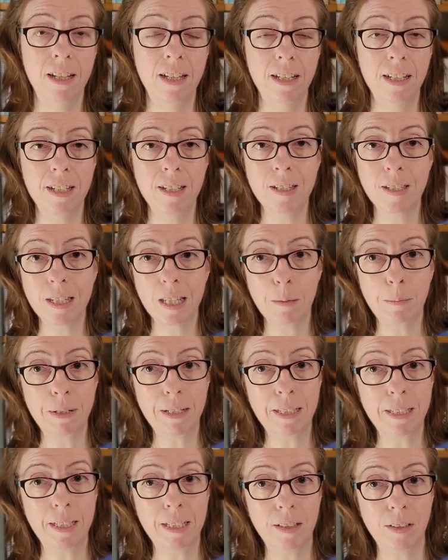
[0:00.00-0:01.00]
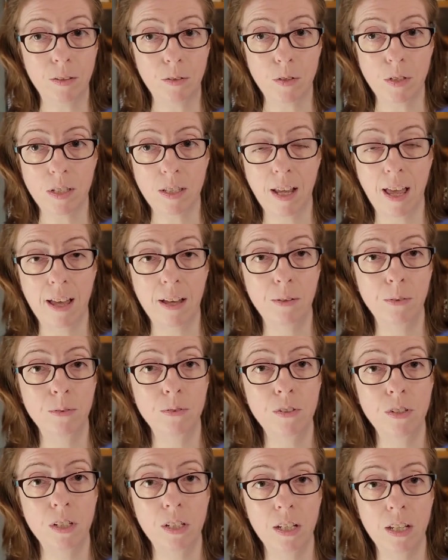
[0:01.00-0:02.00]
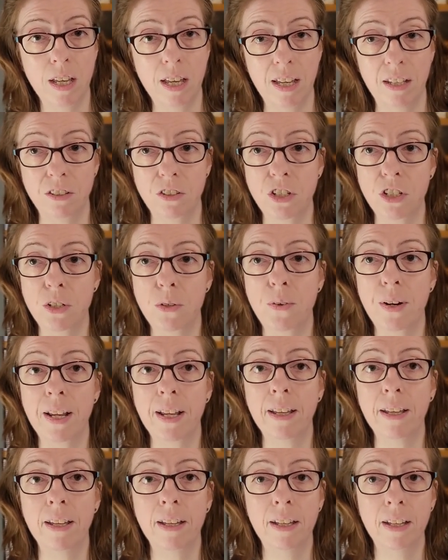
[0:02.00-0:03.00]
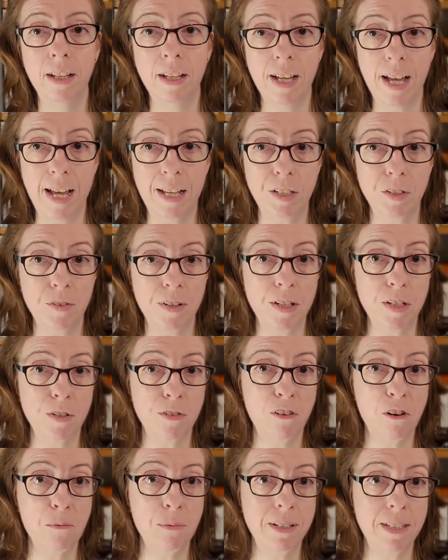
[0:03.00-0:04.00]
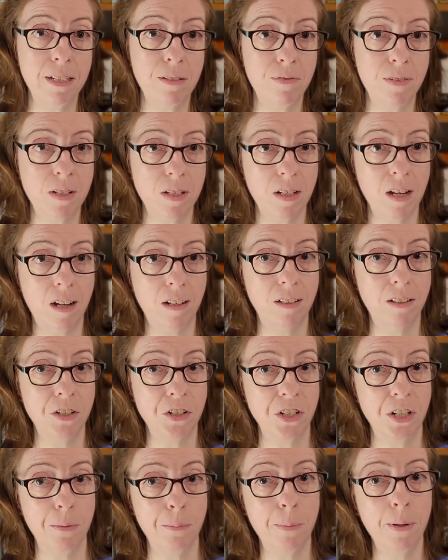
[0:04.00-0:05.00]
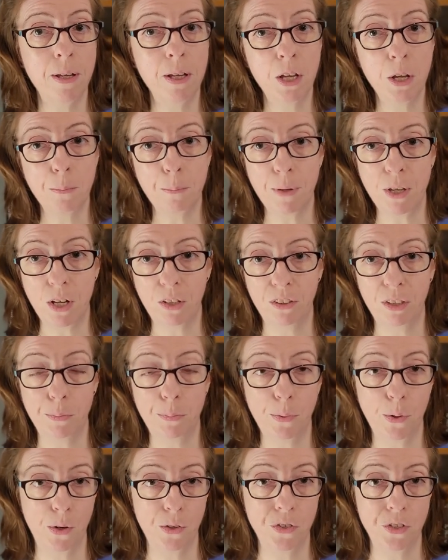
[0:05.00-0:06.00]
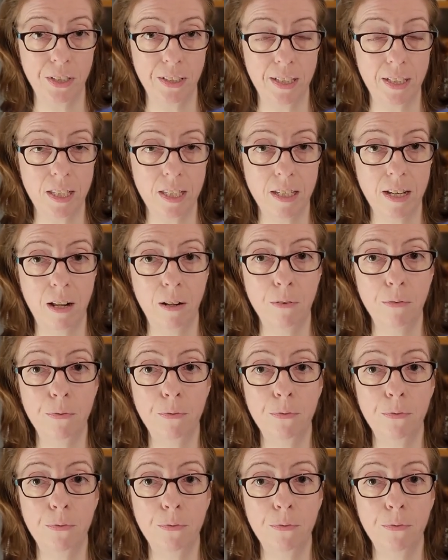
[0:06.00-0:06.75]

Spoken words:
is committed to sound, enduring, and transformative scholarship beyond the project itself.